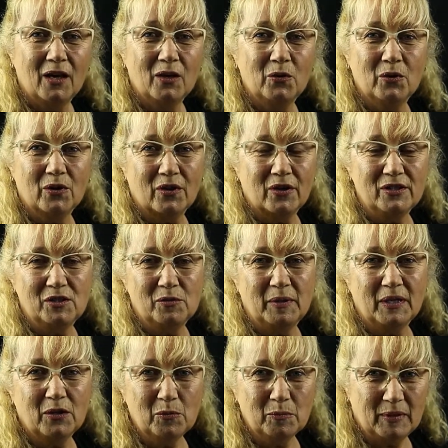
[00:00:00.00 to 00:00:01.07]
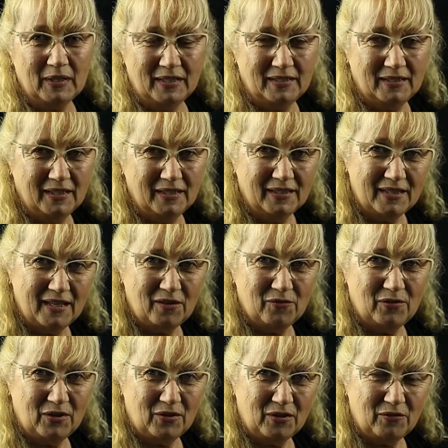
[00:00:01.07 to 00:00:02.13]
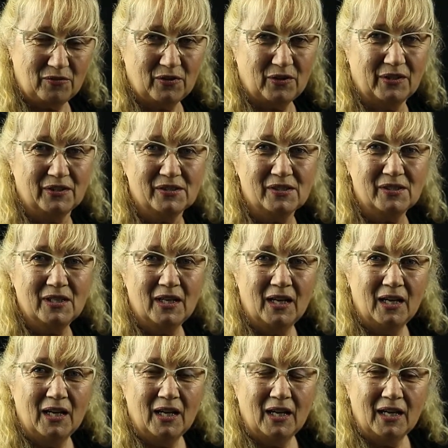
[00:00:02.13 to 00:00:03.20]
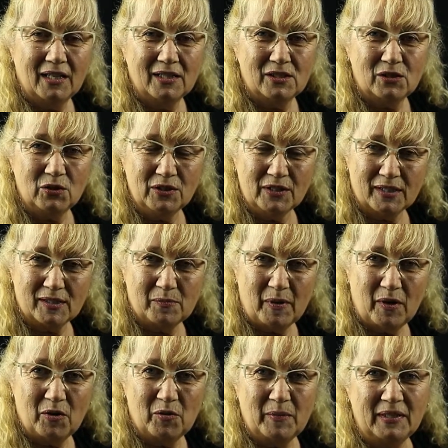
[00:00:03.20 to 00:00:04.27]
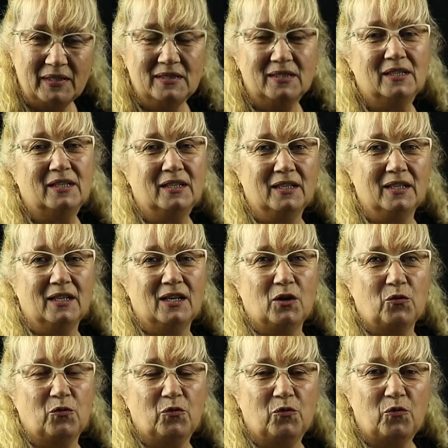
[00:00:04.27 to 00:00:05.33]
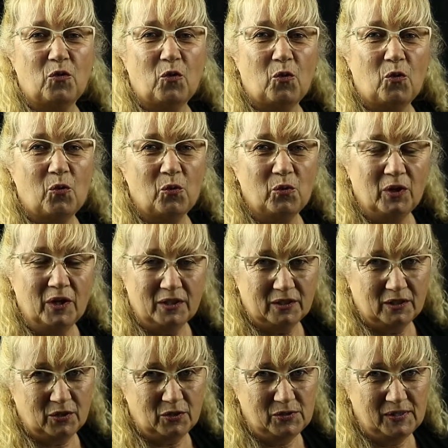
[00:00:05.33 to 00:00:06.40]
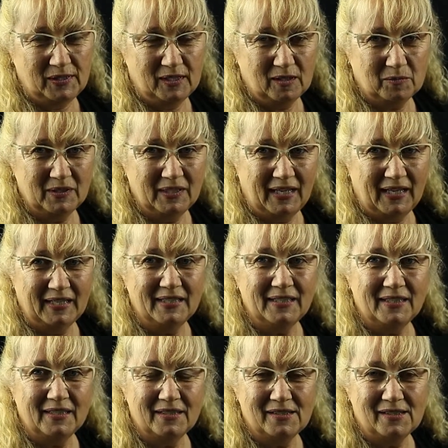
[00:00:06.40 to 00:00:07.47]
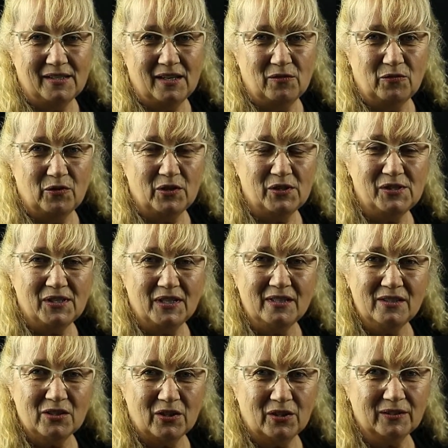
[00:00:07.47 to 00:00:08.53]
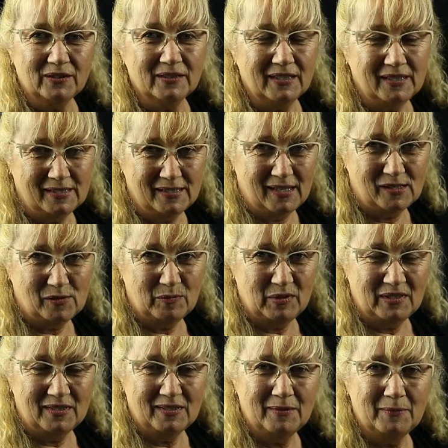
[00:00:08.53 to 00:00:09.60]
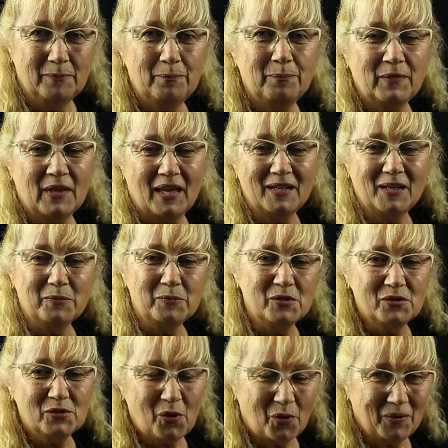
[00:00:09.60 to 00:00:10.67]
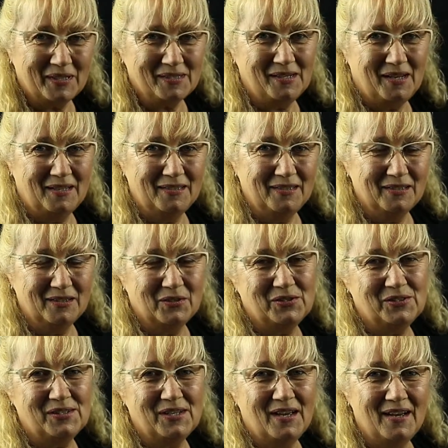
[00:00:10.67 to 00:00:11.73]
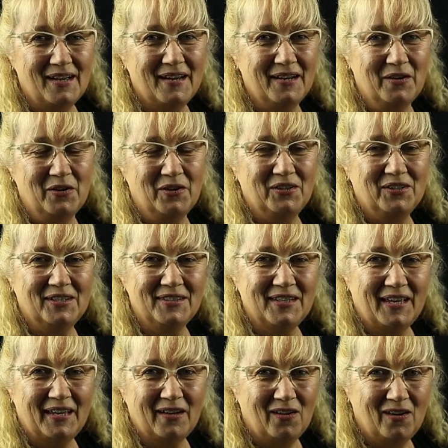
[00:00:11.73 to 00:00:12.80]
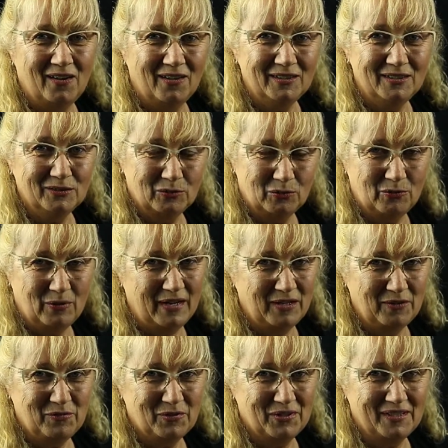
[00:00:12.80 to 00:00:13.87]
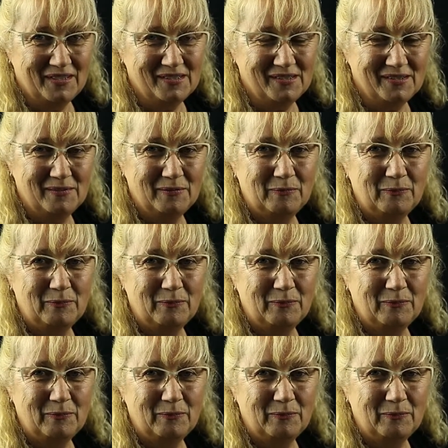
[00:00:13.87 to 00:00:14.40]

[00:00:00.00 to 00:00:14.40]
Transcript: who are going to be completing their very first student experiment for QCAA. It is their first internal assessment. And I'm so excited because I know that they are ready for this.